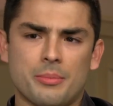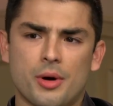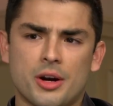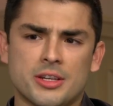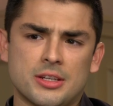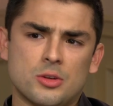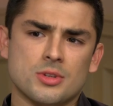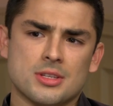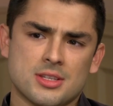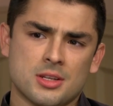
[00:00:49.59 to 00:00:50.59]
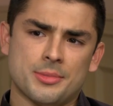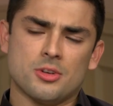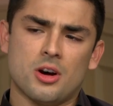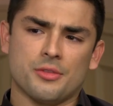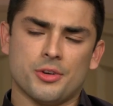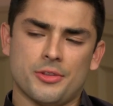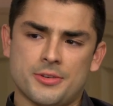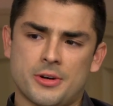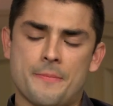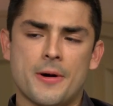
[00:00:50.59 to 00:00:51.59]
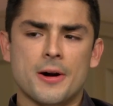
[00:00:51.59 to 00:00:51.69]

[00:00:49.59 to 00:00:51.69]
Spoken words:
buddy, who was a cinematographer at the time.